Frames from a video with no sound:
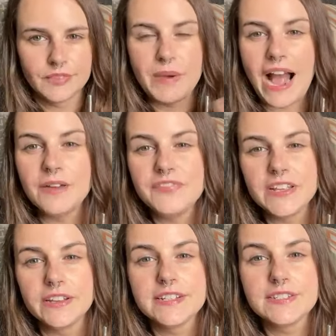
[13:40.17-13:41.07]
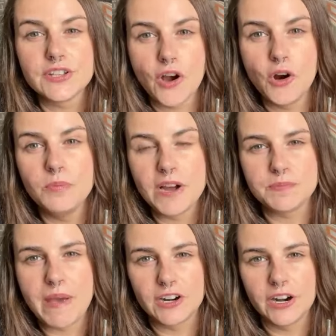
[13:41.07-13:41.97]
But I'm feeling so much
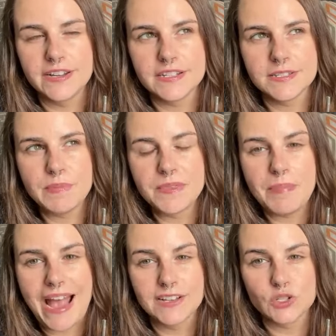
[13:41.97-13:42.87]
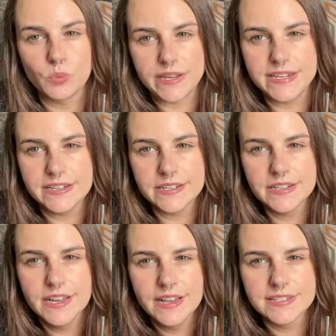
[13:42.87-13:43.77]
better. It, has been the past week.
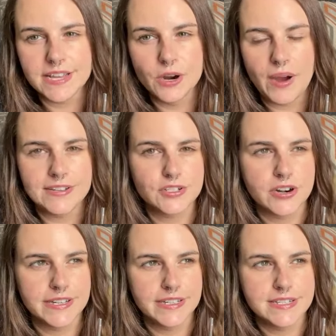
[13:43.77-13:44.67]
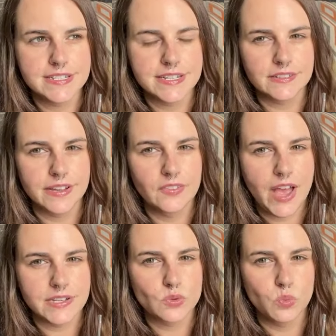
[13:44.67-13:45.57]
So I started getting sick like
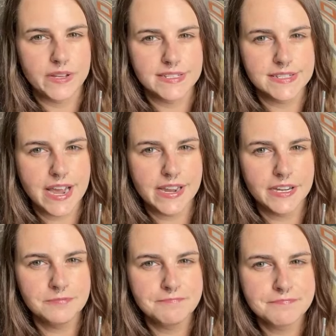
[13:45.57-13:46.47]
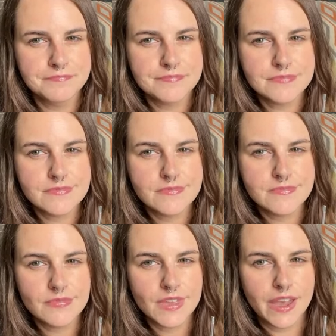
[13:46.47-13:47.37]
last Wednesday,
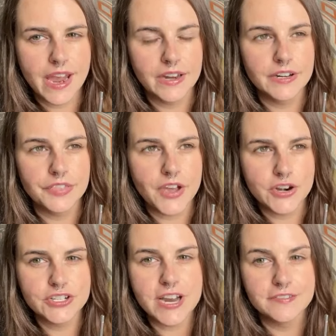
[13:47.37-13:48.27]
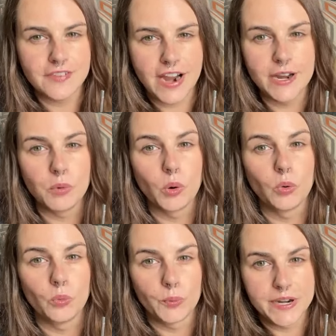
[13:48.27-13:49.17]
and Thursday and Friday were
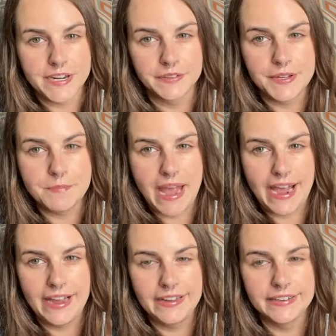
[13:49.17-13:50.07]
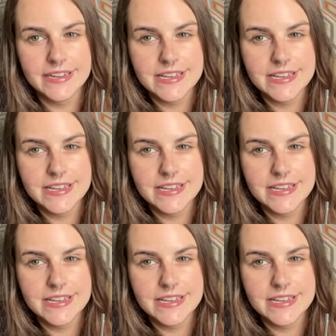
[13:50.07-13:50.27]
really bad.